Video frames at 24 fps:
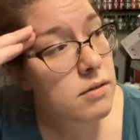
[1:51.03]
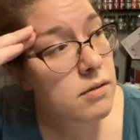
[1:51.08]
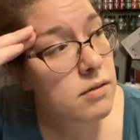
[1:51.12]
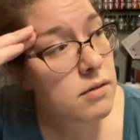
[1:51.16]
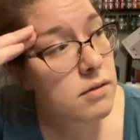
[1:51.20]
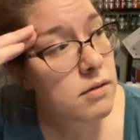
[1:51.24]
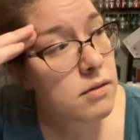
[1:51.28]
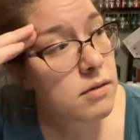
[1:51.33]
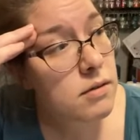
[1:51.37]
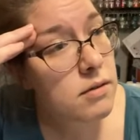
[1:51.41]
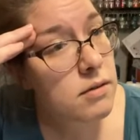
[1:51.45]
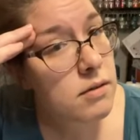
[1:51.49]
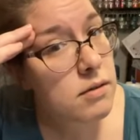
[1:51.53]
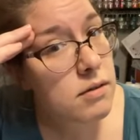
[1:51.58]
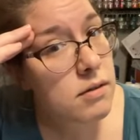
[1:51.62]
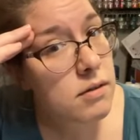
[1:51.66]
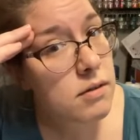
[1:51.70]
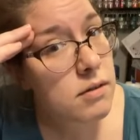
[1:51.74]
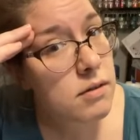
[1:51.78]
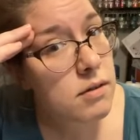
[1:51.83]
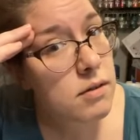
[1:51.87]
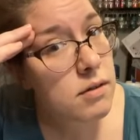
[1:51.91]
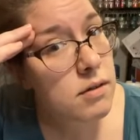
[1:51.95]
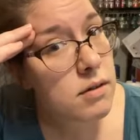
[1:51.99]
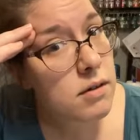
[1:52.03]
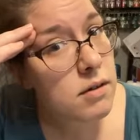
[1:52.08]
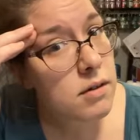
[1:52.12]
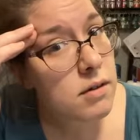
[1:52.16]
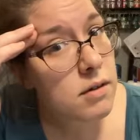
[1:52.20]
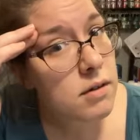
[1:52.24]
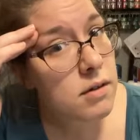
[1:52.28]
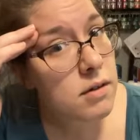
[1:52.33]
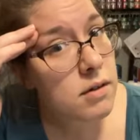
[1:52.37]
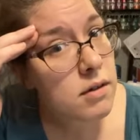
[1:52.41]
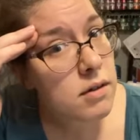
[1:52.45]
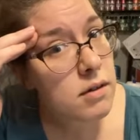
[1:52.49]

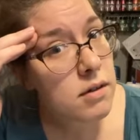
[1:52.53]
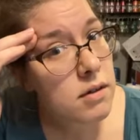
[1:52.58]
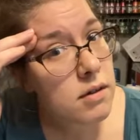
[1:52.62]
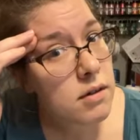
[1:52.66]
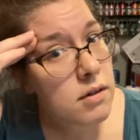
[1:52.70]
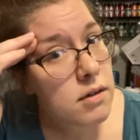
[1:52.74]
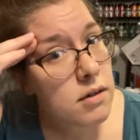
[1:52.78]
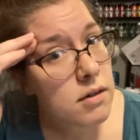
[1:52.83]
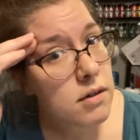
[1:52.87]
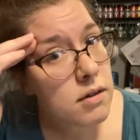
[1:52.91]
No one is speaking in this clip.